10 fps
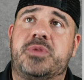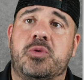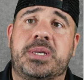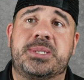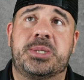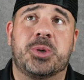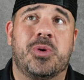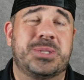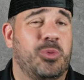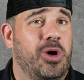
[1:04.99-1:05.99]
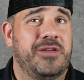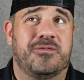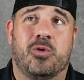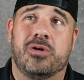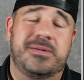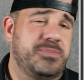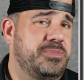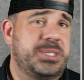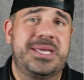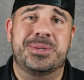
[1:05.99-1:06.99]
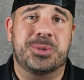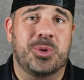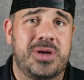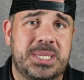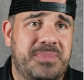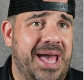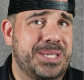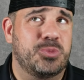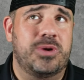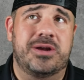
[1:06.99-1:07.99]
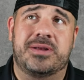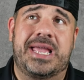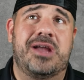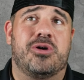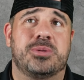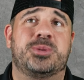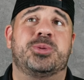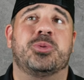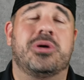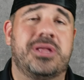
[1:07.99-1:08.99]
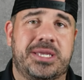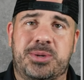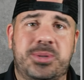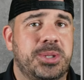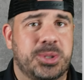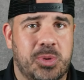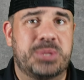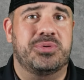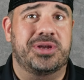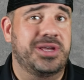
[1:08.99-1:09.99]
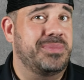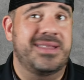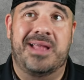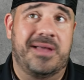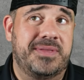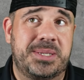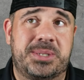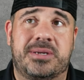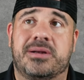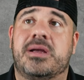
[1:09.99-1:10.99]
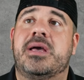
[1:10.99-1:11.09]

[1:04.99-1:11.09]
We can see Troy's 1-4. Seeing Troy this bad is weird. They are struggling. Usually Troy's pretty good, but not this year.